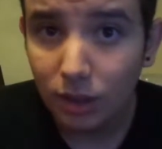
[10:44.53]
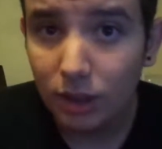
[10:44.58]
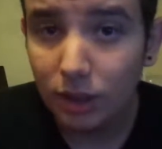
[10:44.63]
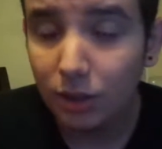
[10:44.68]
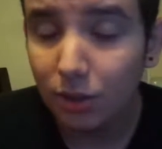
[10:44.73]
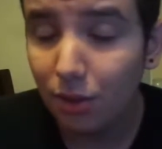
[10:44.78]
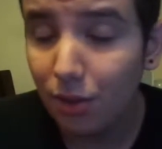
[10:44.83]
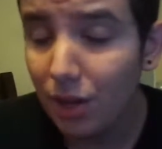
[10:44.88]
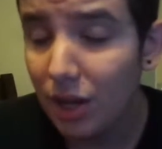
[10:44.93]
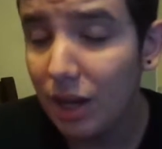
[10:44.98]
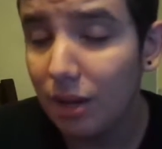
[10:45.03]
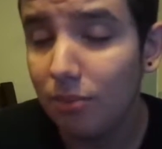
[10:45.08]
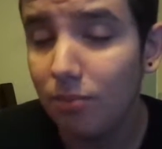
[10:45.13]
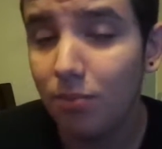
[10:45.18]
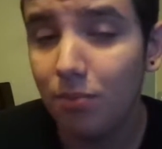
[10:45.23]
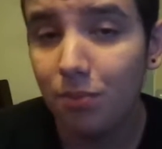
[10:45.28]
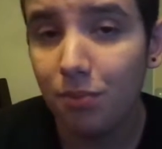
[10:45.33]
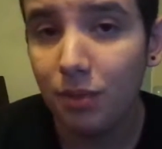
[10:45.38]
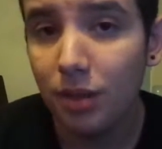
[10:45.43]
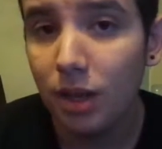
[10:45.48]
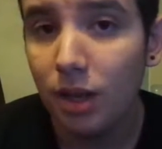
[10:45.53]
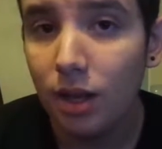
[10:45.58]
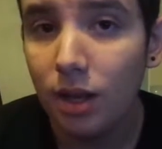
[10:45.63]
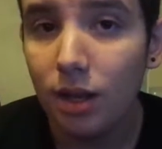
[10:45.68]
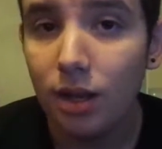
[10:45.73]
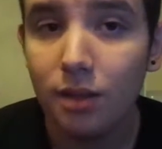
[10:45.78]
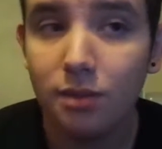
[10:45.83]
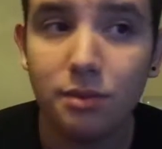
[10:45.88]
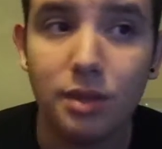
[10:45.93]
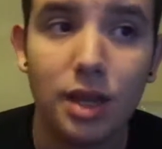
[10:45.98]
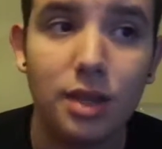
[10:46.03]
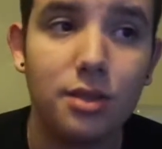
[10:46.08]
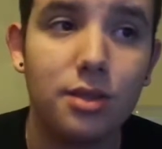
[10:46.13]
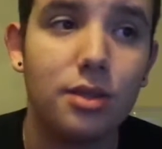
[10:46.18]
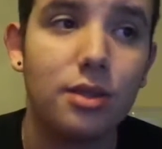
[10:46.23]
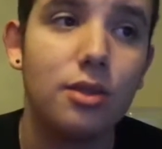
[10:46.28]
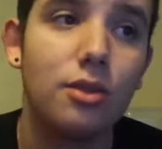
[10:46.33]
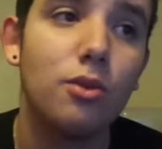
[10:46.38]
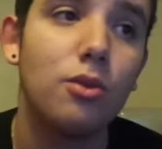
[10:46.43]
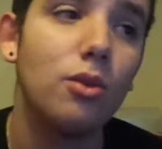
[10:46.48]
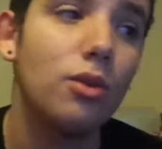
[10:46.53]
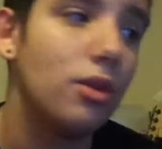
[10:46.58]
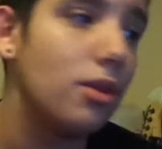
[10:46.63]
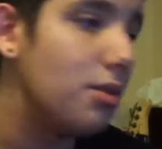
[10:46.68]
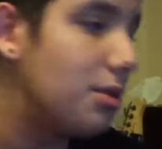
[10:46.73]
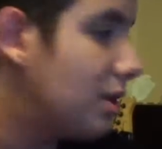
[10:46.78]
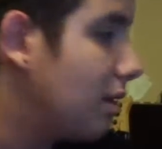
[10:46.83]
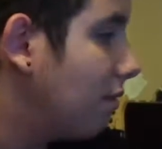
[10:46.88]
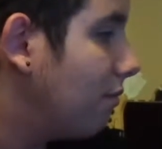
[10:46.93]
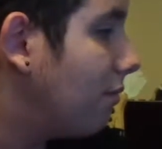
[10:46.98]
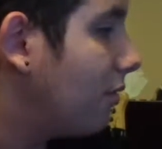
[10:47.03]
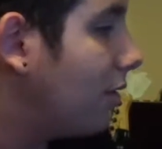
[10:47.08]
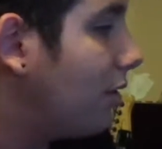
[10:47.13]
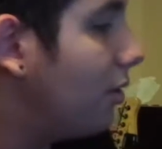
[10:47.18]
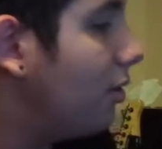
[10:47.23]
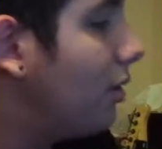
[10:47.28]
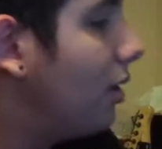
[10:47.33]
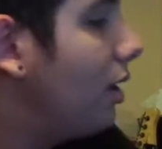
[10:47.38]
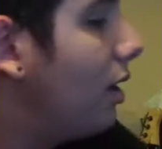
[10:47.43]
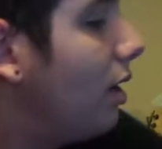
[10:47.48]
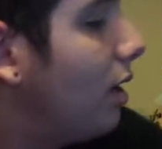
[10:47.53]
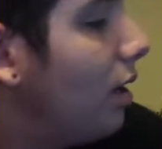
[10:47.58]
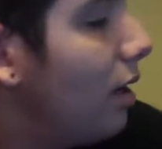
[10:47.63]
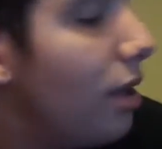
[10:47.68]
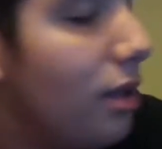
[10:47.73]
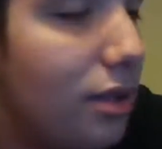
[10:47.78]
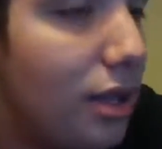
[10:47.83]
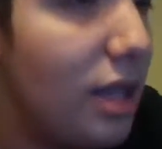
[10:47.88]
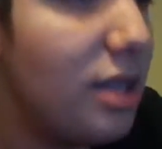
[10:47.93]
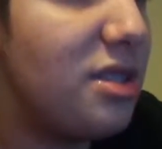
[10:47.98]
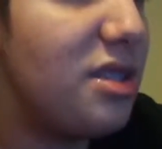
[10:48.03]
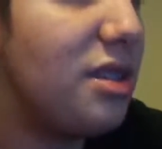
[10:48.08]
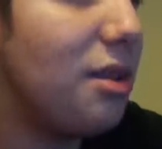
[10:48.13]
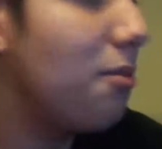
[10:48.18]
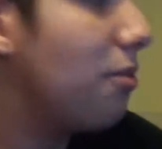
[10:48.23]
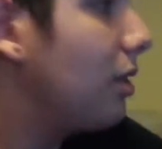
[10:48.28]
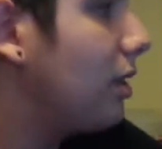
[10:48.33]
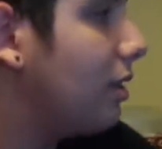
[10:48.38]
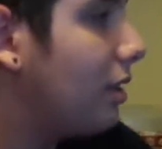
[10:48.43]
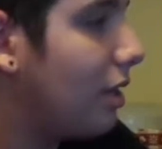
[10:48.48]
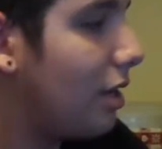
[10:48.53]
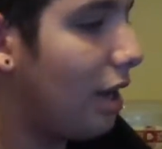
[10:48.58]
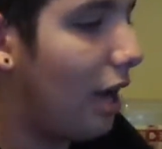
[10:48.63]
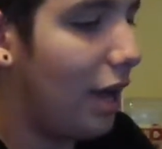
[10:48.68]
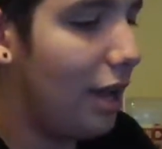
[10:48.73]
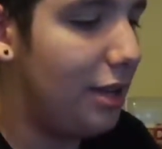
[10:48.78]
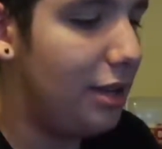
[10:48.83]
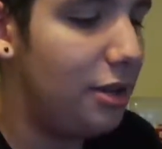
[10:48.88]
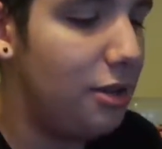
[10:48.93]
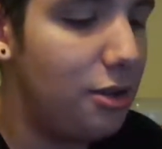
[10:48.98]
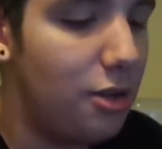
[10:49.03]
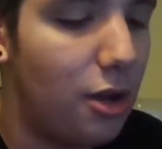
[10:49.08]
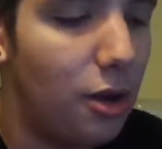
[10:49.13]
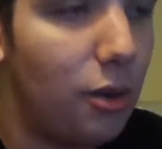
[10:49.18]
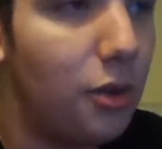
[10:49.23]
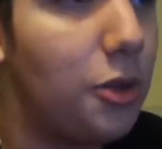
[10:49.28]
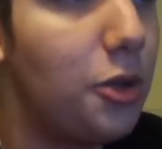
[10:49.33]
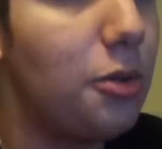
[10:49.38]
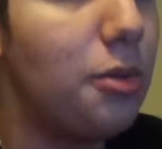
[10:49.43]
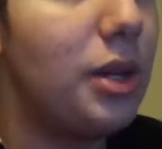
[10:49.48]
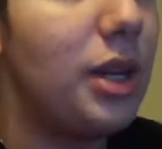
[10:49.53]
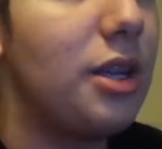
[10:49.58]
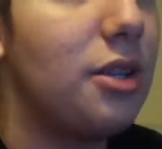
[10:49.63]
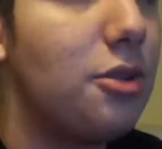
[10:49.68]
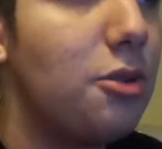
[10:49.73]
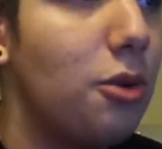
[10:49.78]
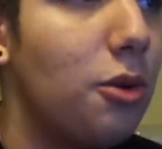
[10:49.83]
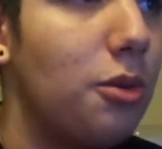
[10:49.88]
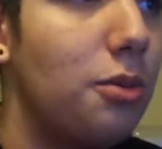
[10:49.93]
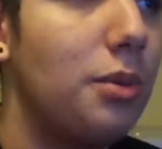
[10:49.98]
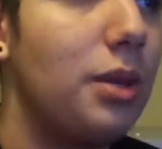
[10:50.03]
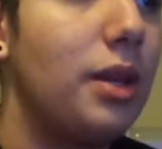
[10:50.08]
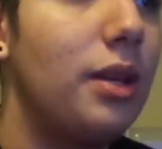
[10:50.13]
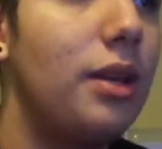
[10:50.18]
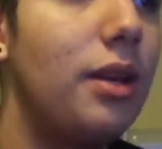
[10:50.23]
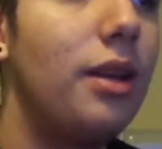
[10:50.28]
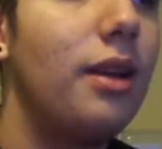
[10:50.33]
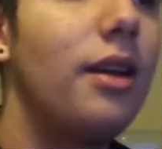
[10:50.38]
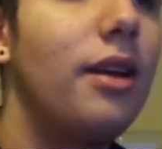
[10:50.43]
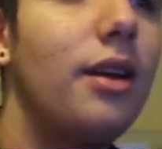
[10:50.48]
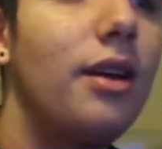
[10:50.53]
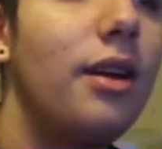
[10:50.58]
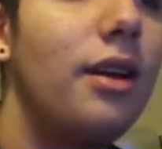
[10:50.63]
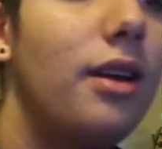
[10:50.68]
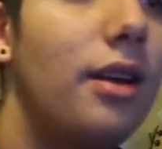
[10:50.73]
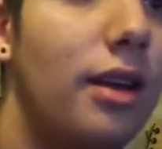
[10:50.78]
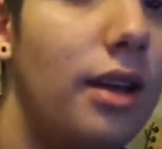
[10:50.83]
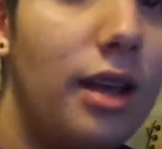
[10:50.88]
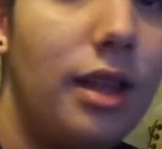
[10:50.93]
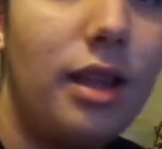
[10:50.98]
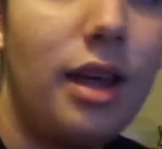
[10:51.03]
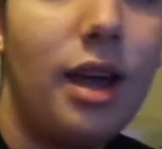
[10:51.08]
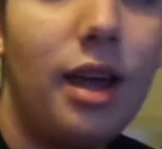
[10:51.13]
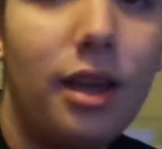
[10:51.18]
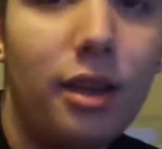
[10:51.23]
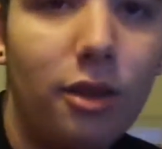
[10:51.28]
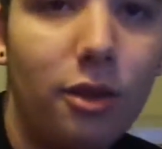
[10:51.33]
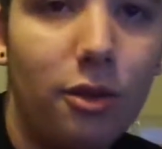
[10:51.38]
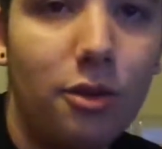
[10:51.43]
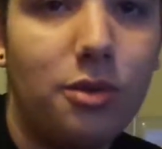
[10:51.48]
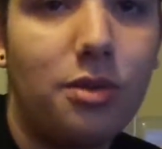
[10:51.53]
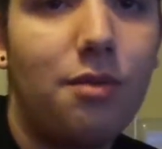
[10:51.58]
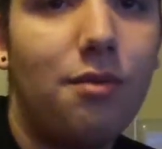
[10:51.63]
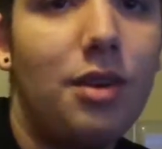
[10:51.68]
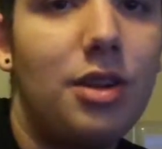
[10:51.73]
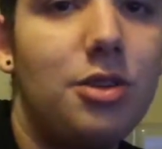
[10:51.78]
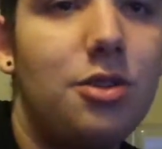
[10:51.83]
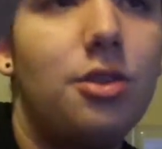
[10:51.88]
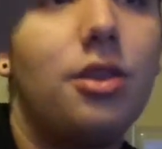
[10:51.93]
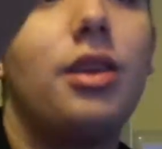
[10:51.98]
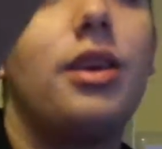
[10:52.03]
So yeah, that's a cool little tip for you. That's something that I didn't know and nobody had told me, and I had learned eventually.